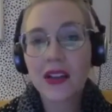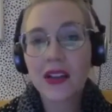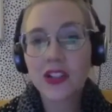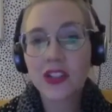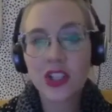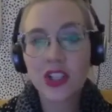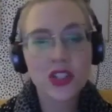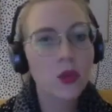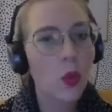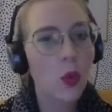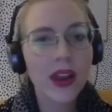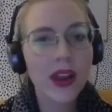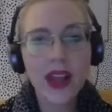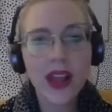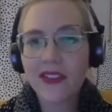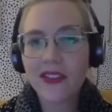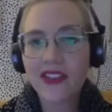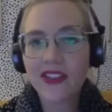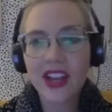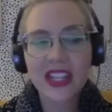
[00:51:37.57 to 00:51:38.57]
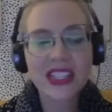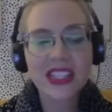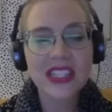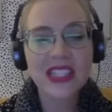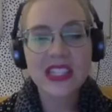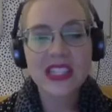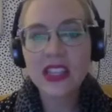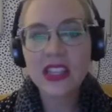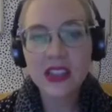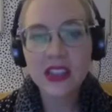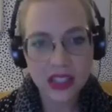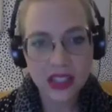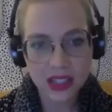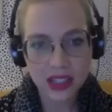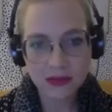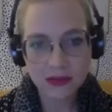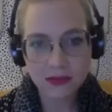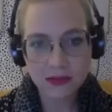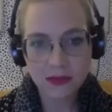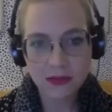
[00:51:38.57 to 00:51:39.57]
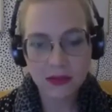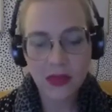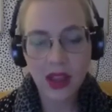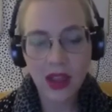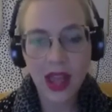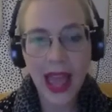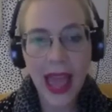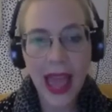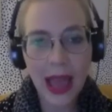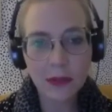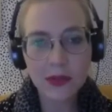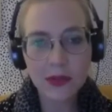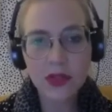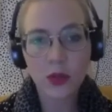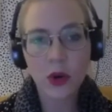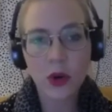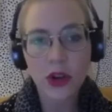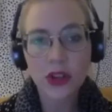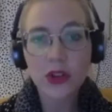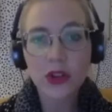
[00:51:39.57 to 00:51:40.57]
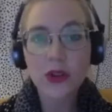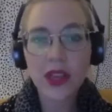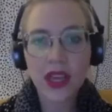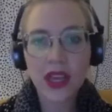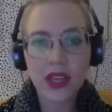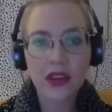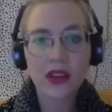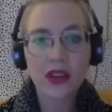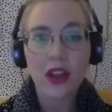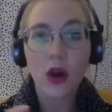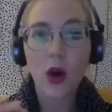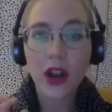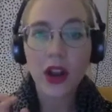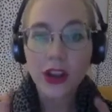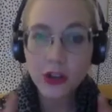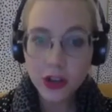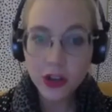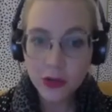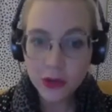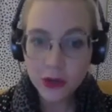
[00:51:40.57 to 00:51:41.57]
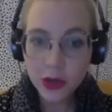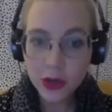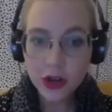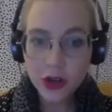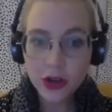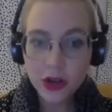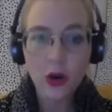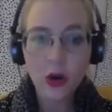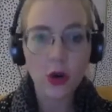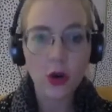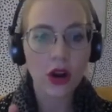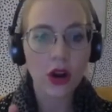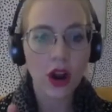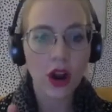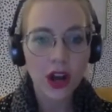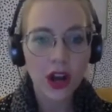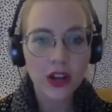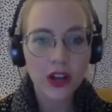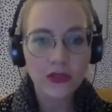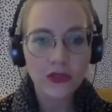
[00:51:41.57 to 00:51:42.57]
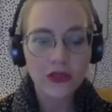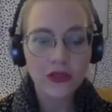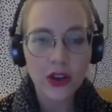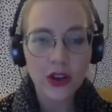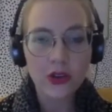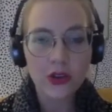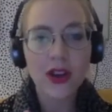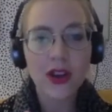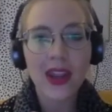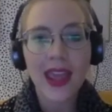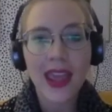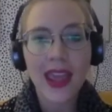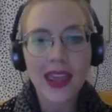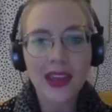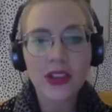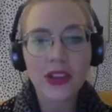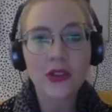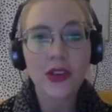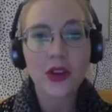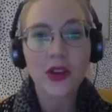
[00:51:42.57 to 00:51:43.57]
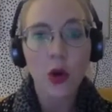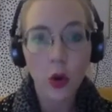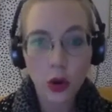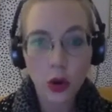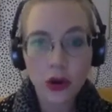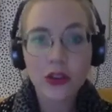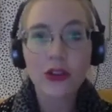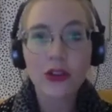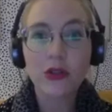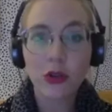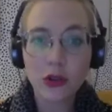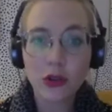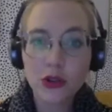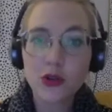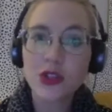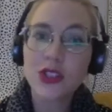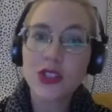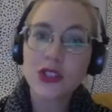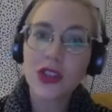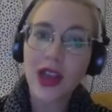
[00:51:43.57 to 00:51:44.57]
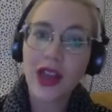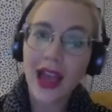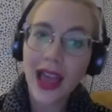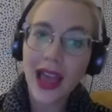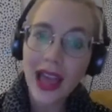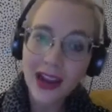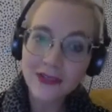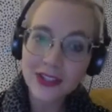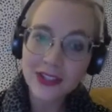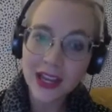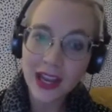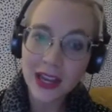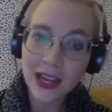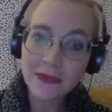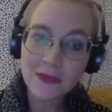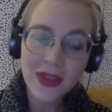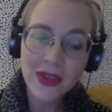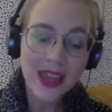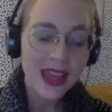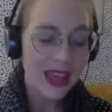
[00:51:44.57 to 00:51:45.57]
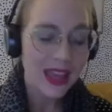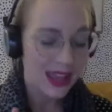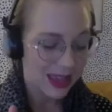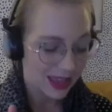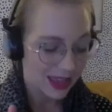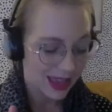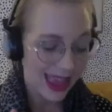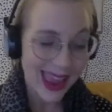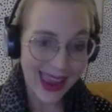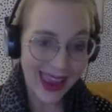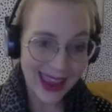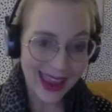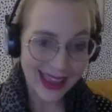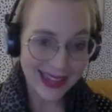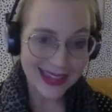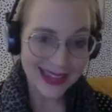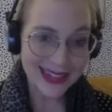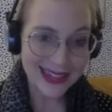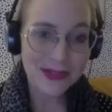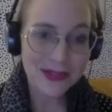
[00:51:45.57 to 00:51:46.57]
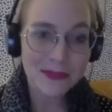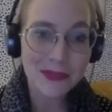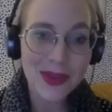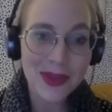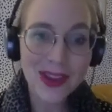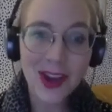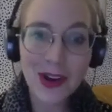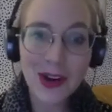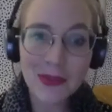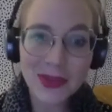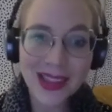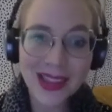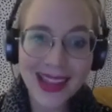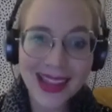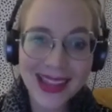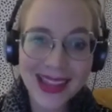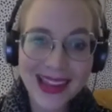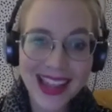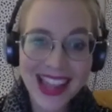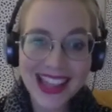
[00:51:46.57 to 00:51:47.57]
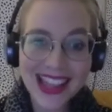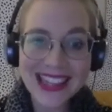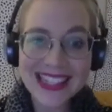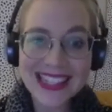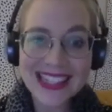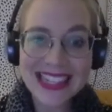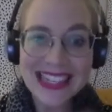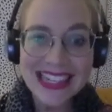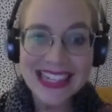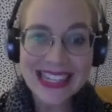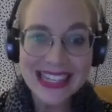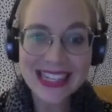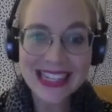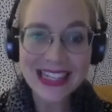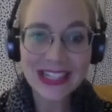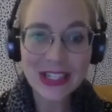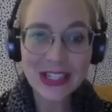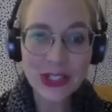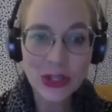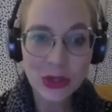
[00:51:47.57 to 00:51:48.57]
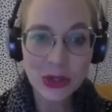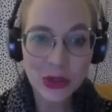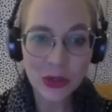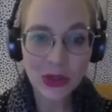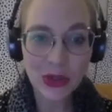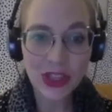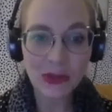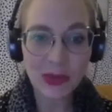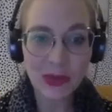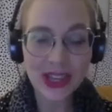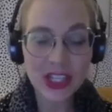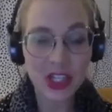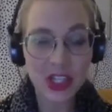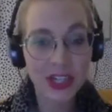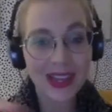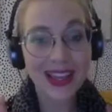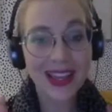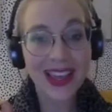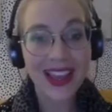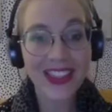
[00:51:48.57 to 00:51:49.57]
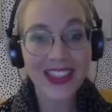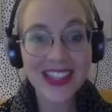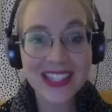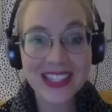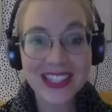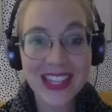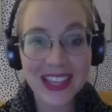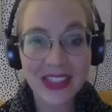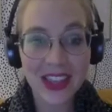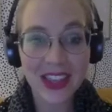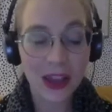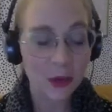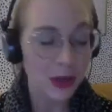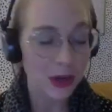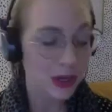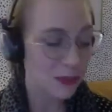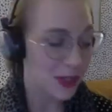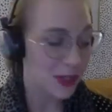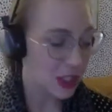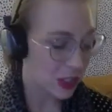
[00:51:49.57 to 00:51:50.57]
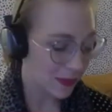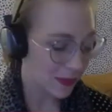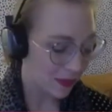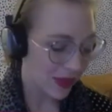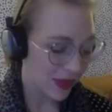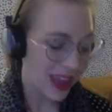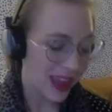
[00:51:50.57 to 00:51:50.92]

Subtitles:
just one of a zillion apps where you can go on your computer or on your phone and you can order your groceries ahead of time and be on a plan and stick to the budget. And that's the second thing I wanted to mention.